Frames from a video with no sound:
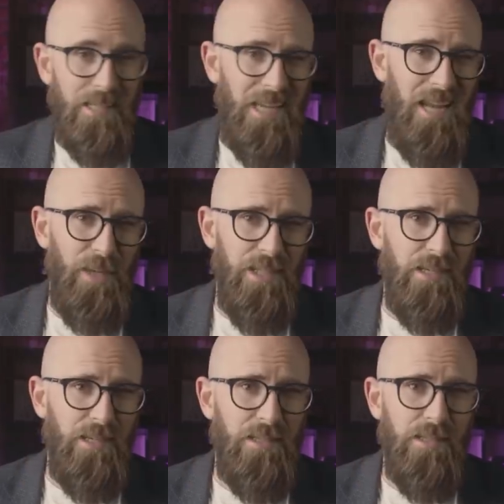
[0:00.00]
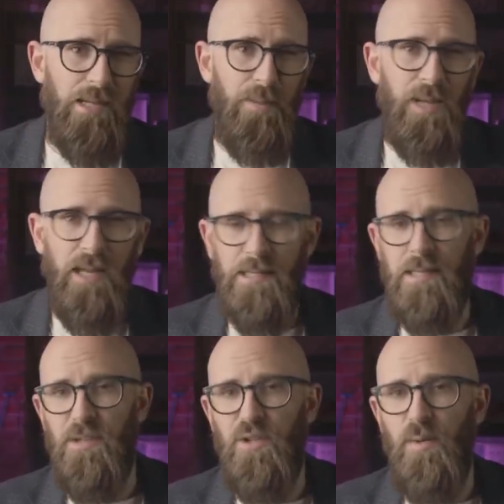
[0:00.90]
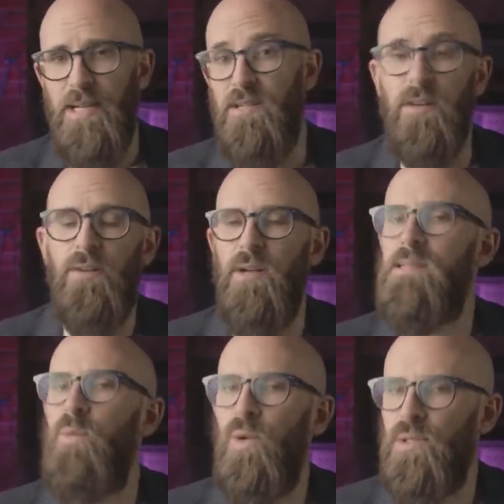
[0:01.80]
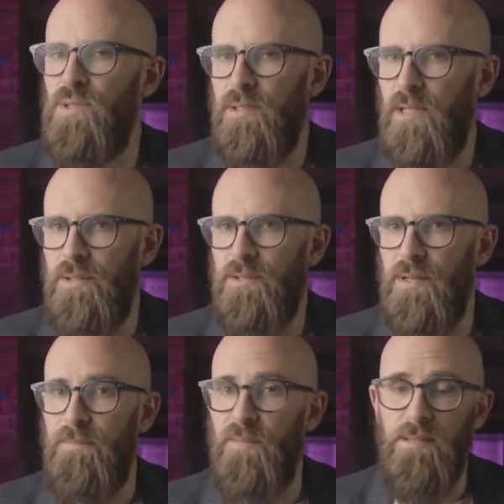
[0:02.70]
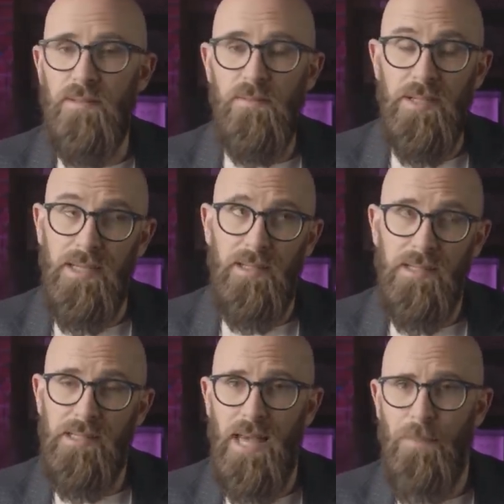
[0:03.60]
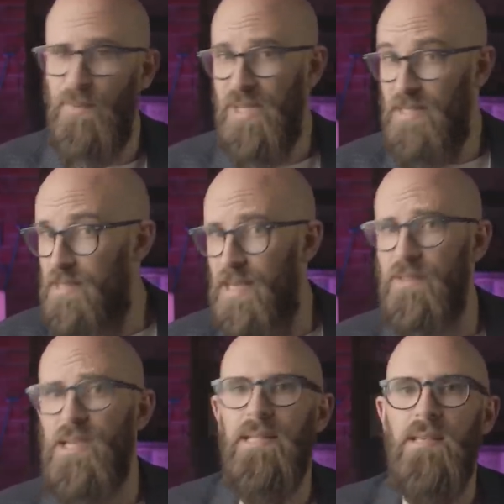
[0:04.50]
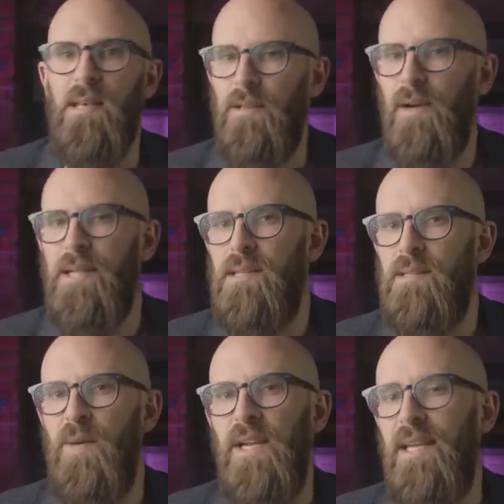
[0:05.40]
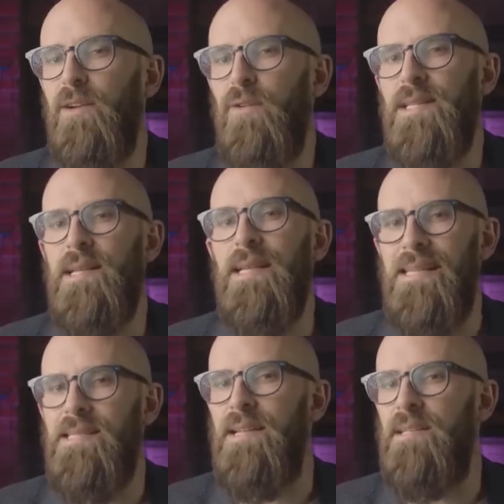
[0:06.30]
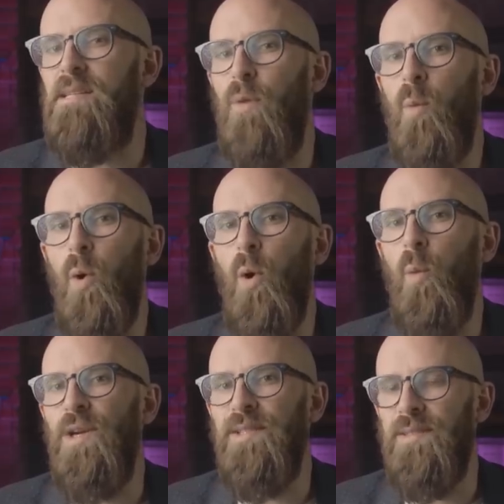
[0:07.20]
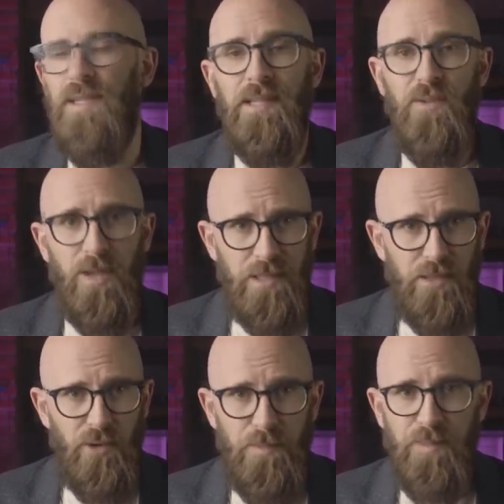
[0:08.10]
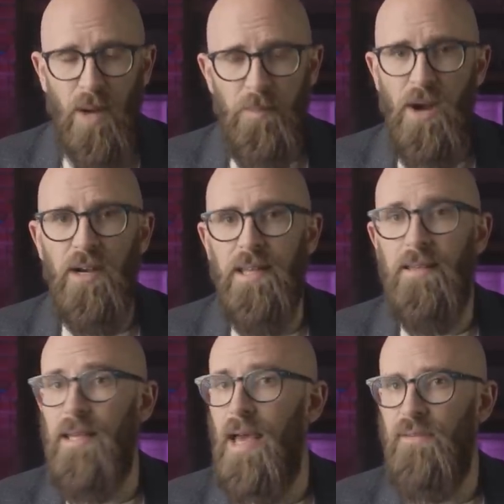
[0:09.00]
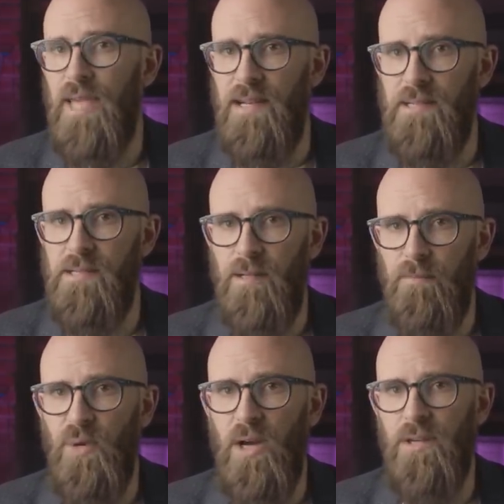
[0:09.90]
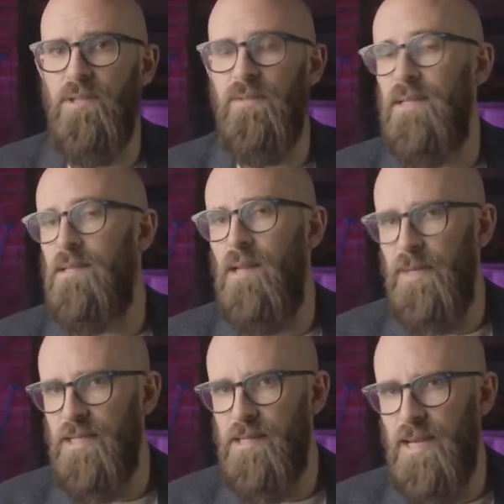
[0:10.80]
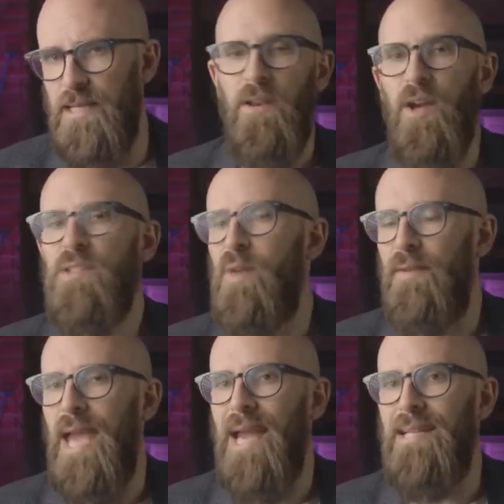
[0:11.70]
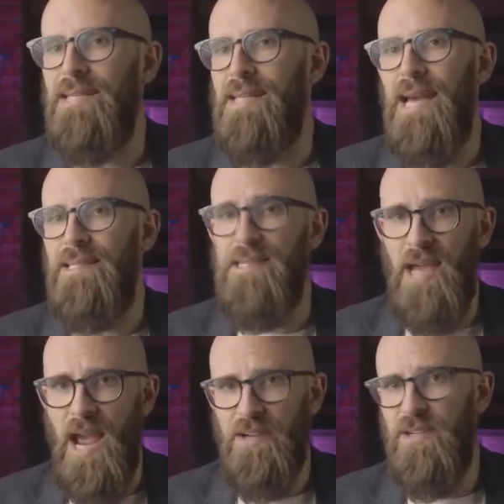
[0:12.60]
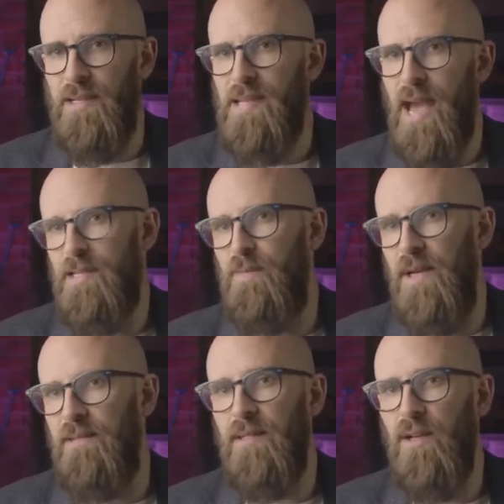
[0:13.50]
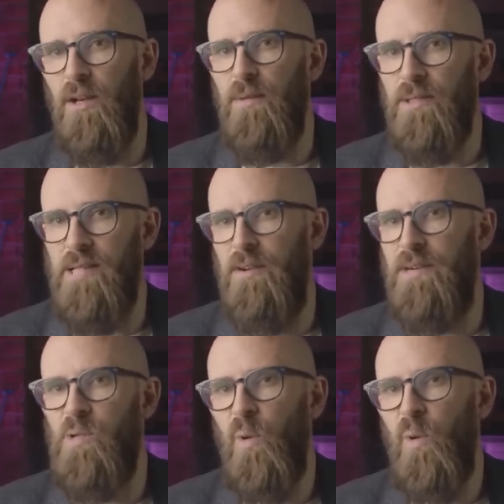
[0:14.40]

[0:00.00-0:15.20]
as the Taliban seeks to stabilize the situation across the war-torn country. As ridiculous as that might sound, it's threatened by increasingly intense civil war with extremist groups, primarily the Afghanistan branch of the Islamic State, known to Afghanis as Daesh. Attacks by the global terrorist